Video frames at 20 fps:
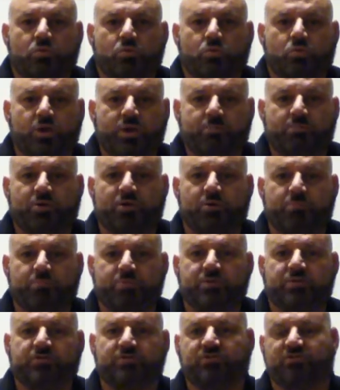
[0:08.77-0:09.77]

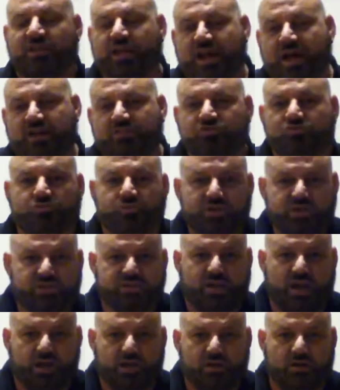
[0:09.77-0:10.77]
repurposed slash
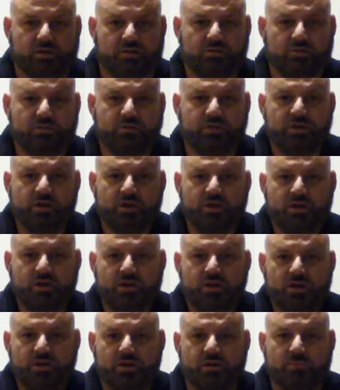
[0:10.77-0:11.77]
recycled
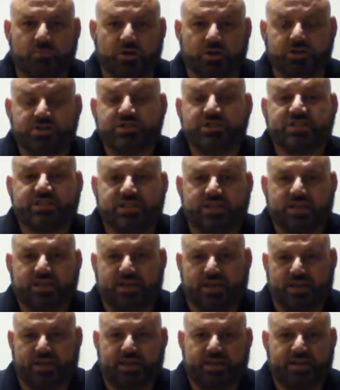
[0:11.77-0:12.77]
emergency
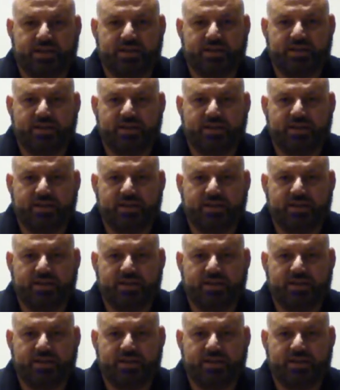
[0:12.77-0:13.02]
kit.